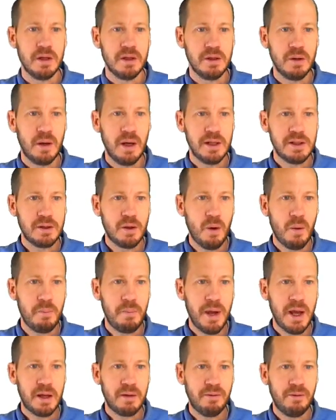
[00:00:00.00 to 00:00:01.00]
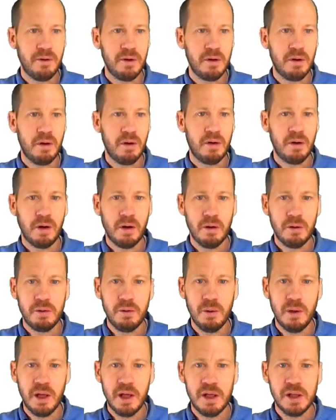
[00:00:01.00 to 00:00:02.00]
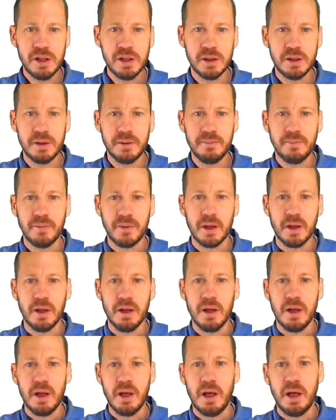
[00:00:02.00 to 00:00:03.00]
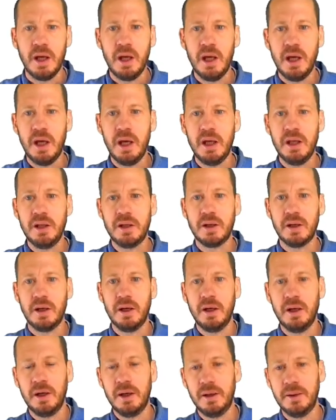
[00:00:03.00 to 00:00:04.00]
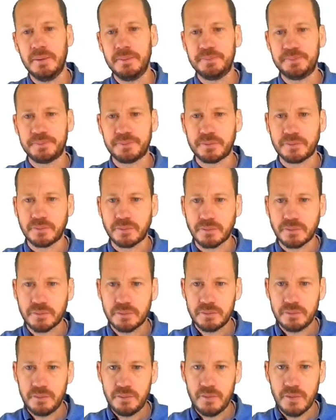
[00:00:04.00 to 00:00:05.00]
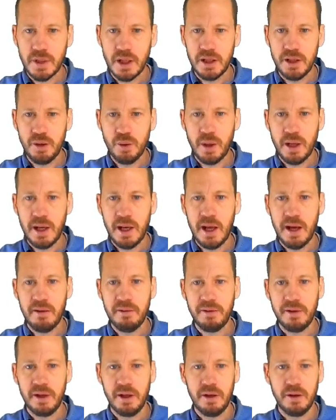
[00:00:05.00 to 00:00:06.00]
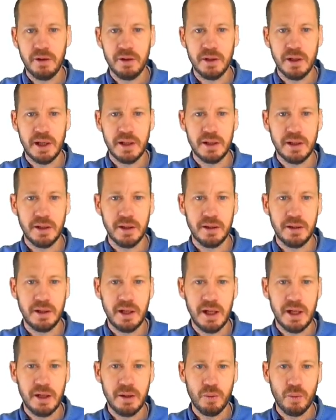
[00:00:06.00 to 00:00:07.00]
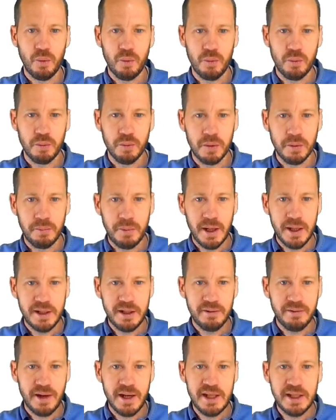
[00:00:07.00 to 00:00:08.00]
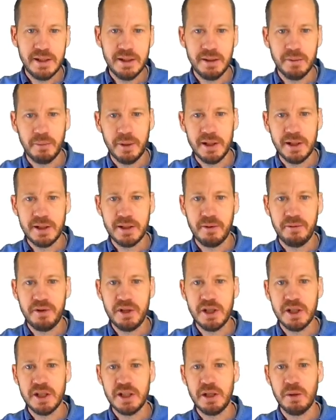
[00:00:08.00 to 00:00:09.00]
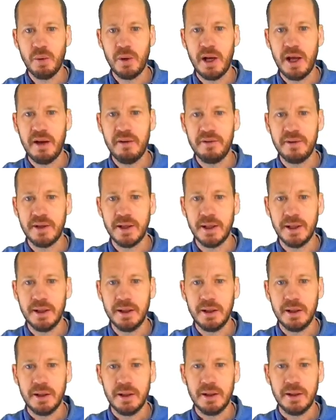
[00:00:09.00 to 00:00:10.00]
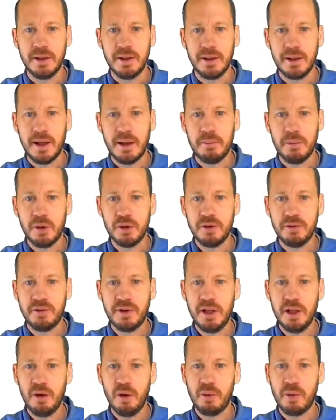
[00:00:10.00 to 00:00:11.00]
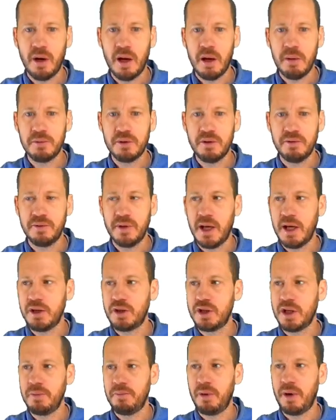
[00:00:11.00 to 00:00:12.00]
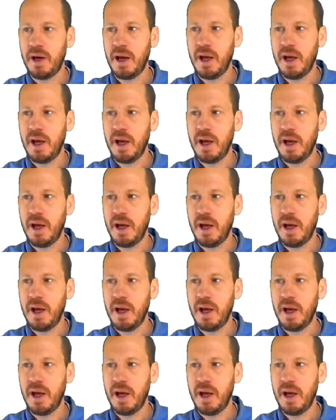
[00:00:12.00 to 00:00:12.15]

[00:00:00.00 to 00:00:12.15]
So let's go back for our calculation, and um, you can have here that then by dividing by this efficiency you will have the amount of kilograms of nitrogen per